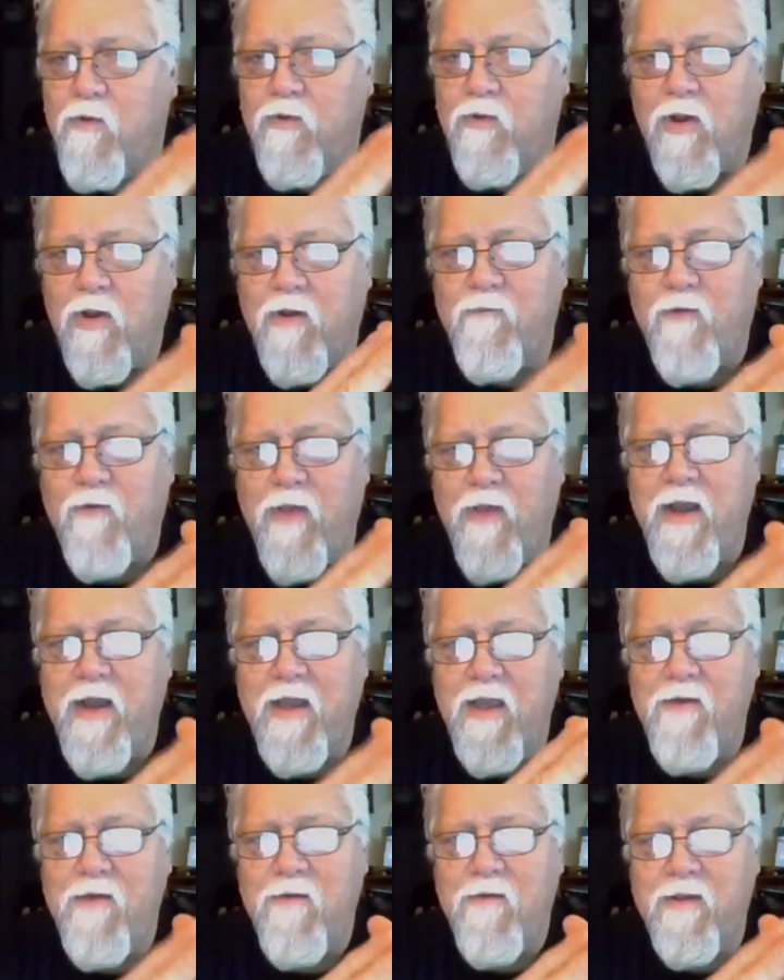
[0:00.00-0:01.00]
looking for that
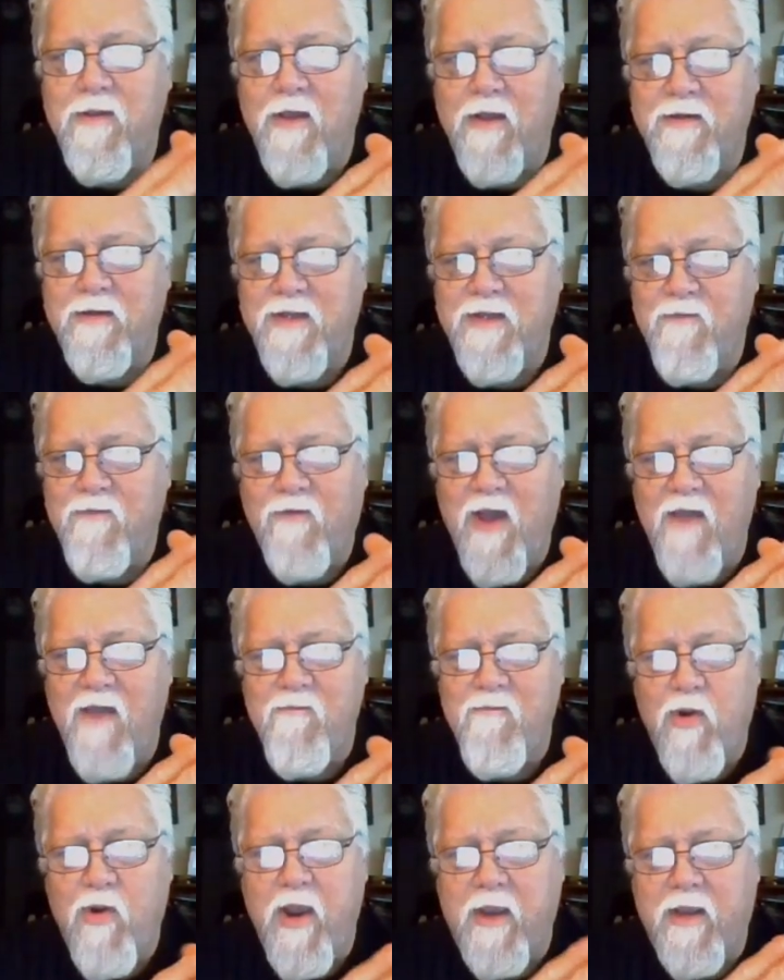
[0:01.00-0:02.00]

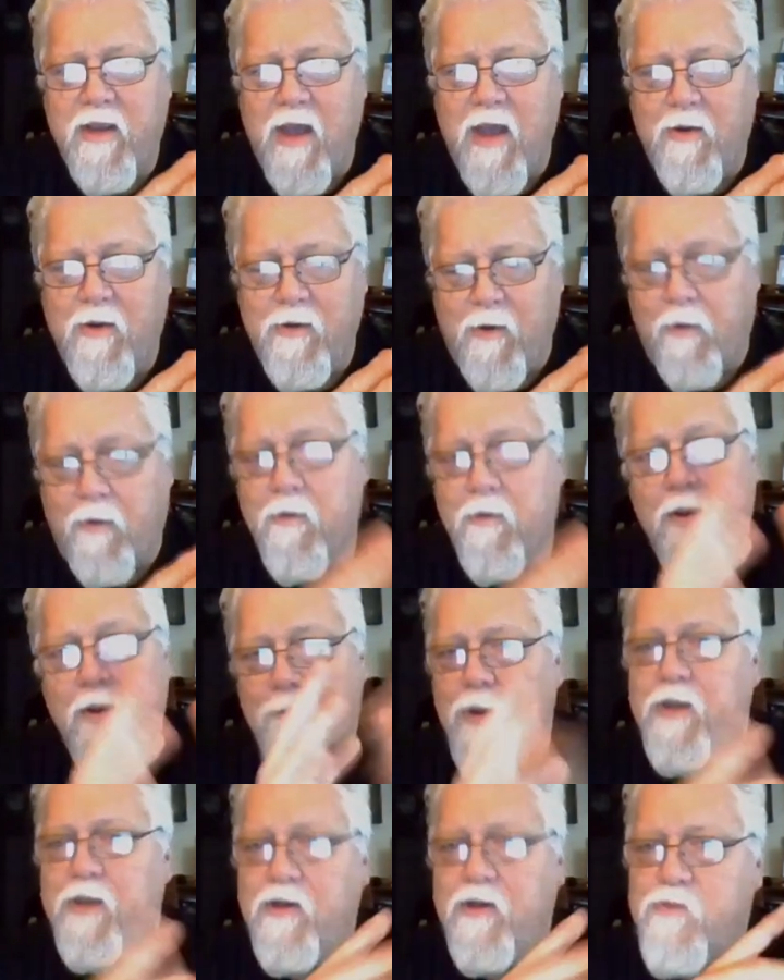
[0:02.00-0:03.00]
D5 breakout here.
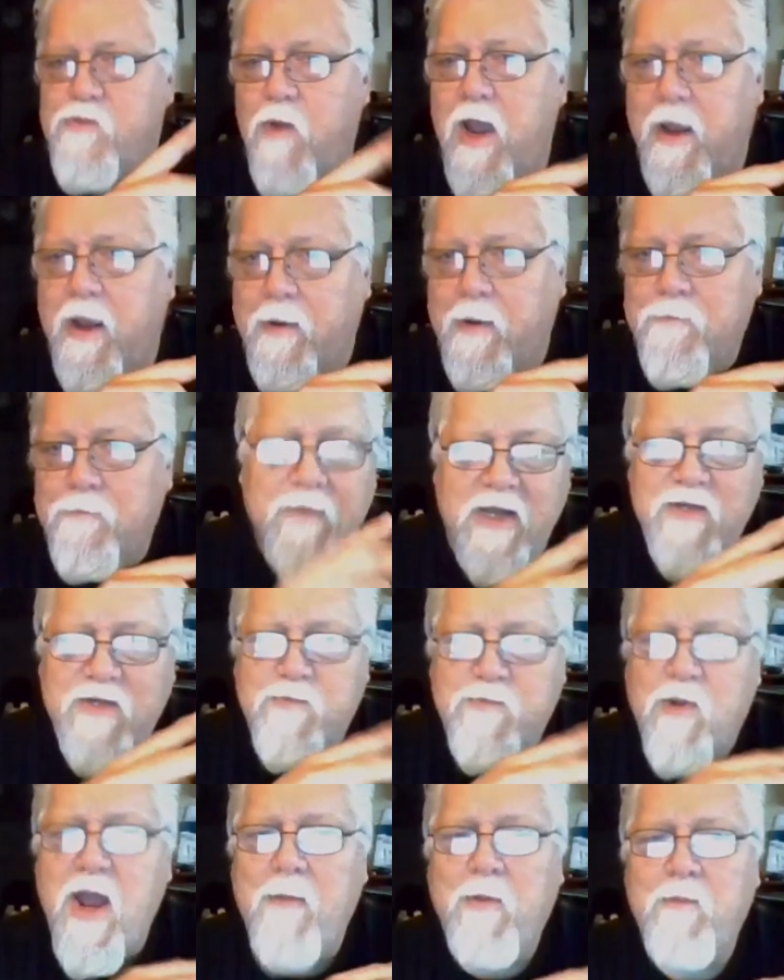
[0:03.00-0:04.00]
But he's right. That's
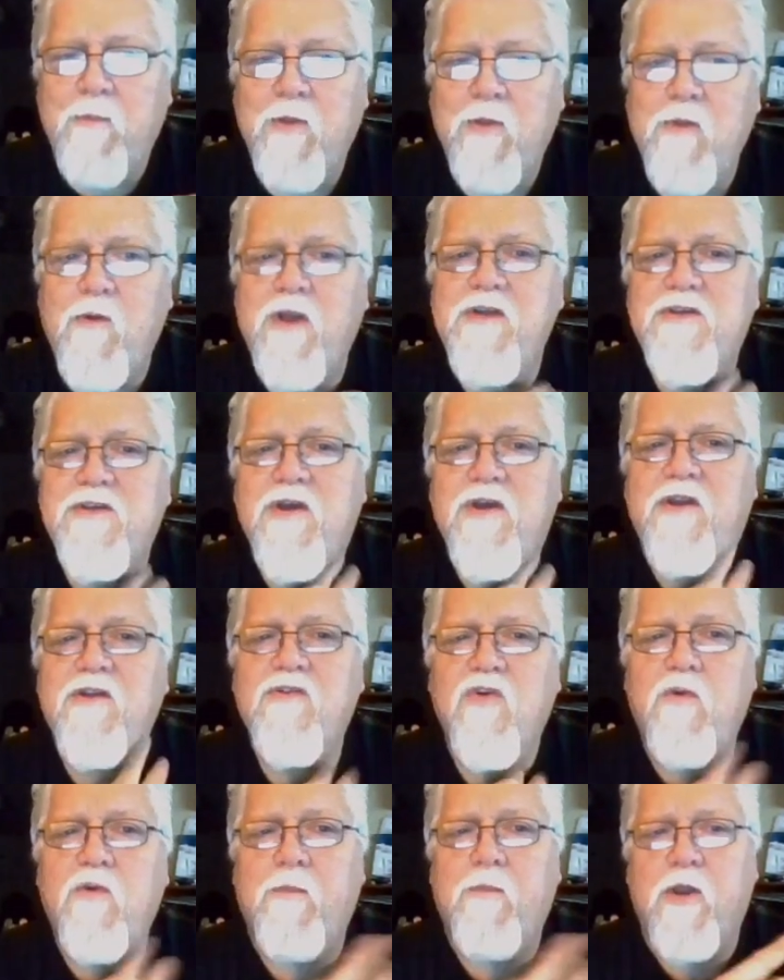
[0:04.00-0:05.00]
probably what he's going to
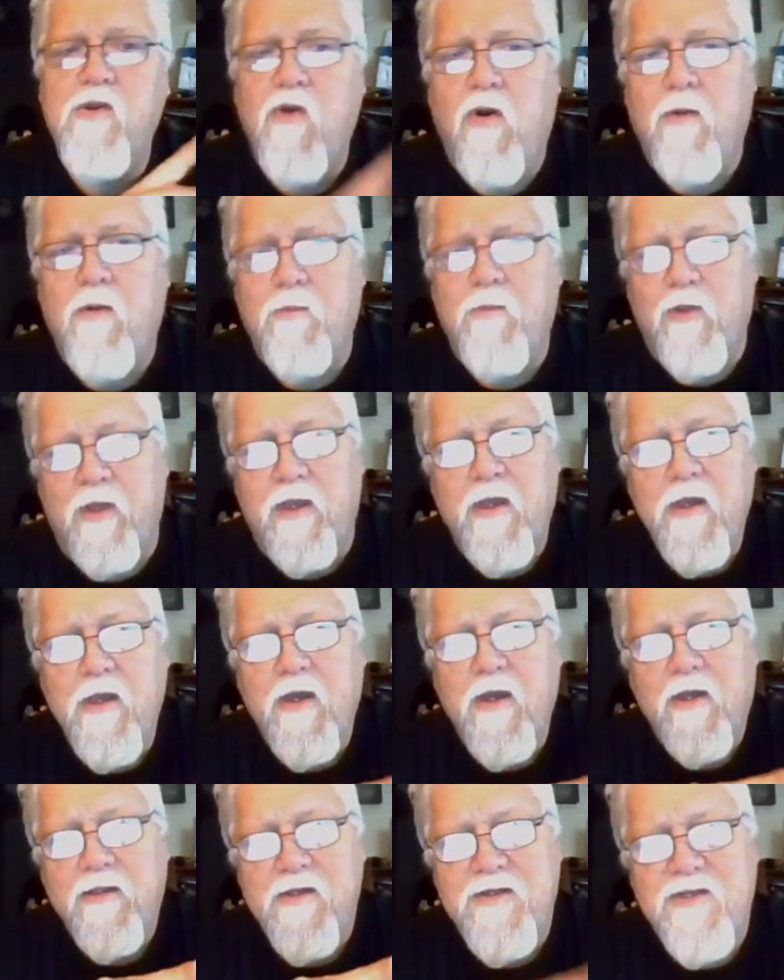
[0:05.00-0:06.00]
do. But normally
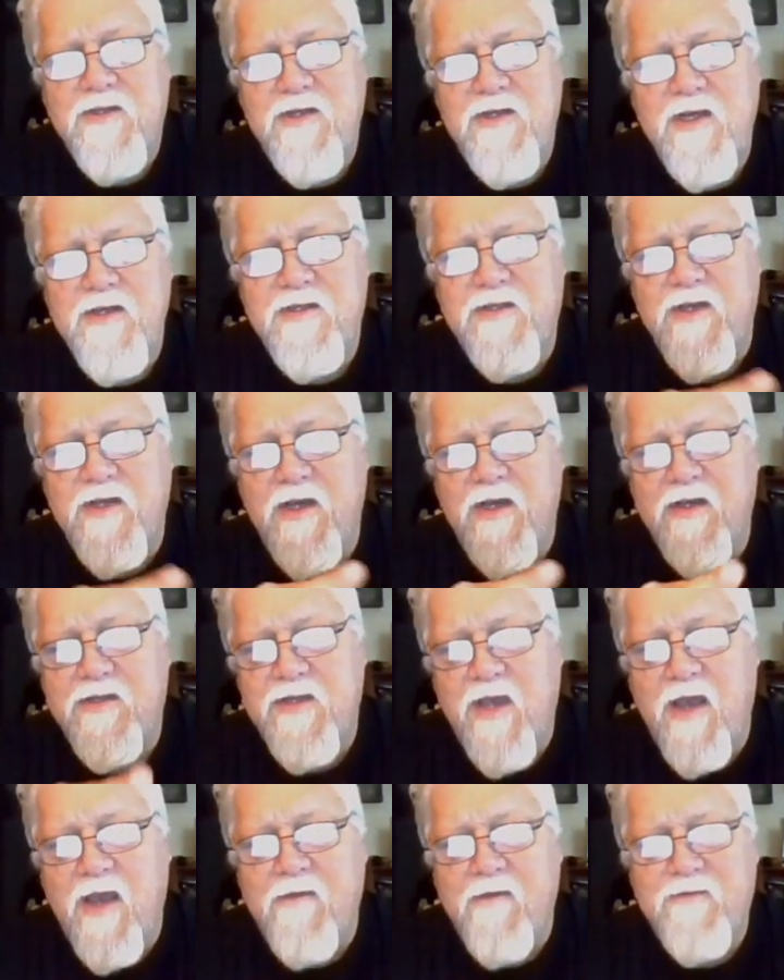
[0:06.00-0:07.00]
the C6,
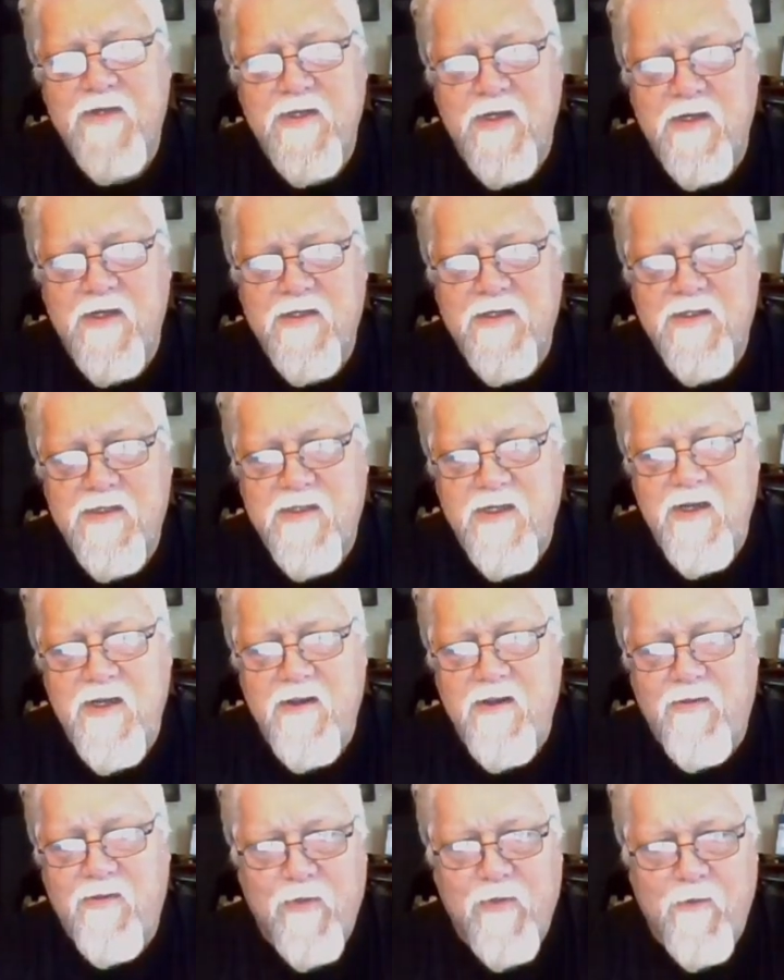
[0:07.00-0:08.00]

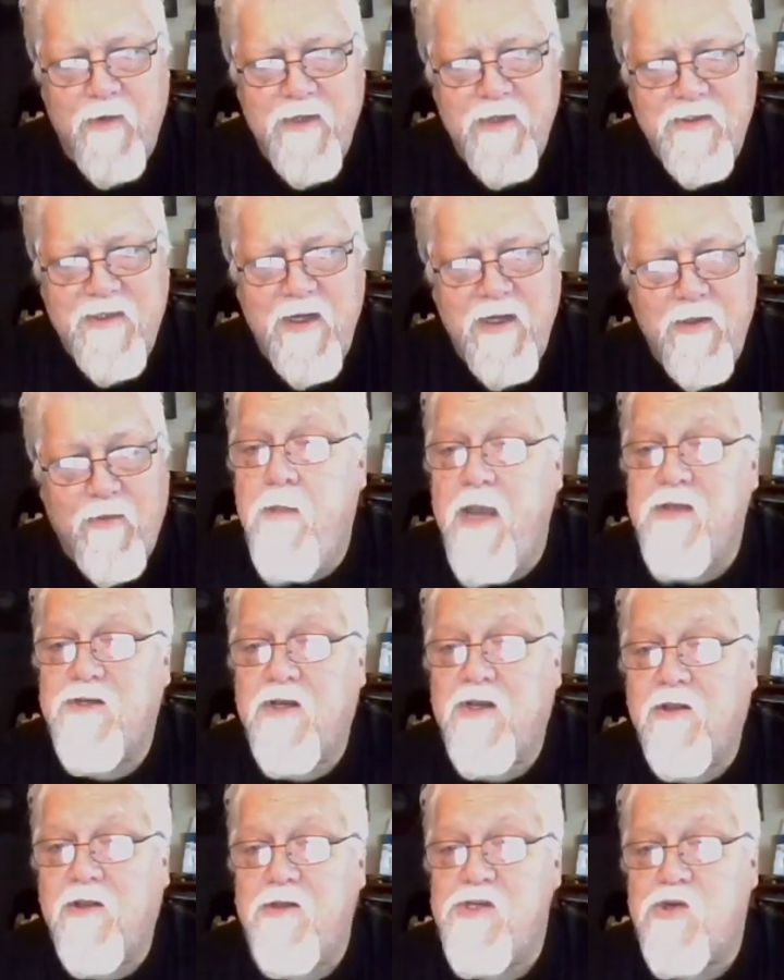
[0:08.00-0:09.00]
F6, C3, C
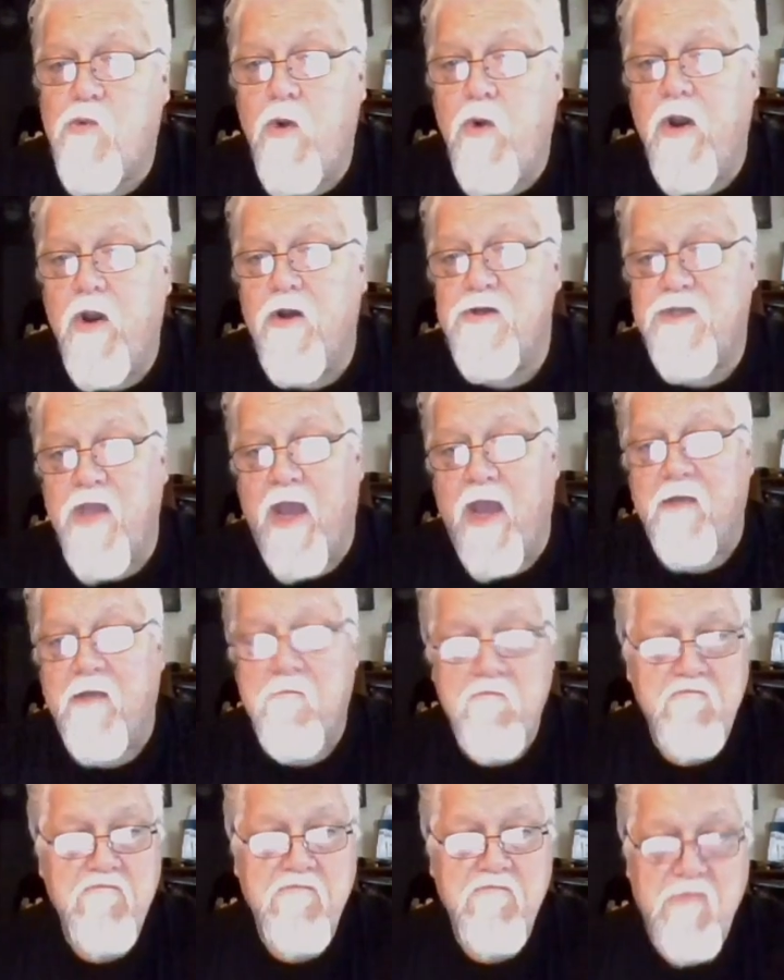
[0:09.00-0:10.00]
basically squares that
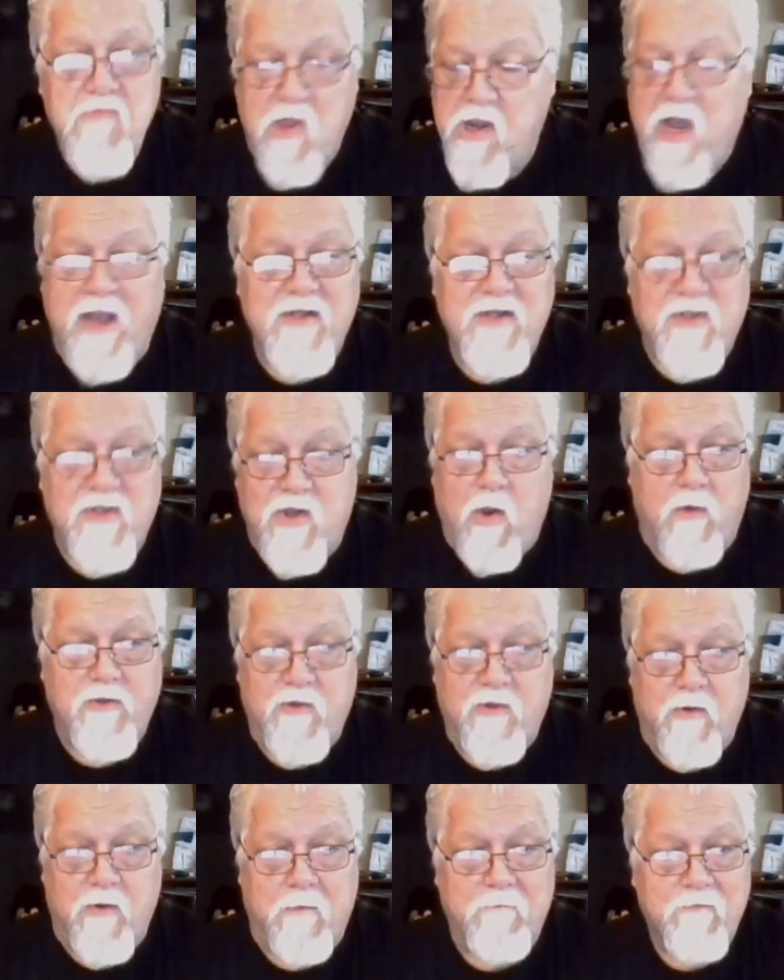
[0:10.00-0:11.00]
the knights go
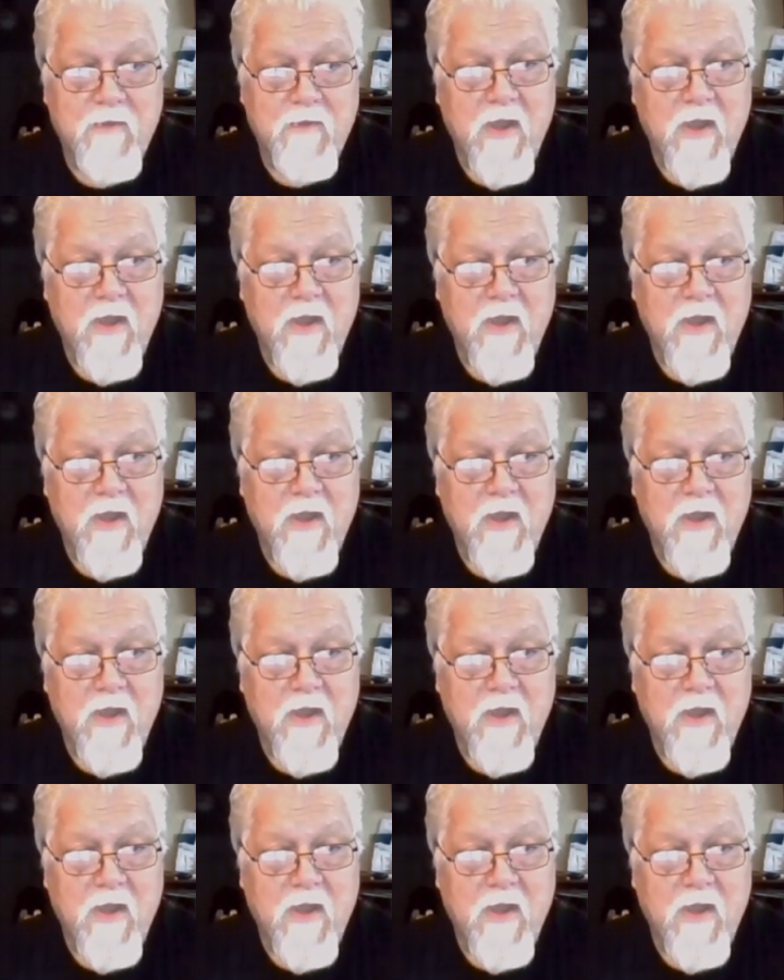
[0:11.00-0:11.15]
to.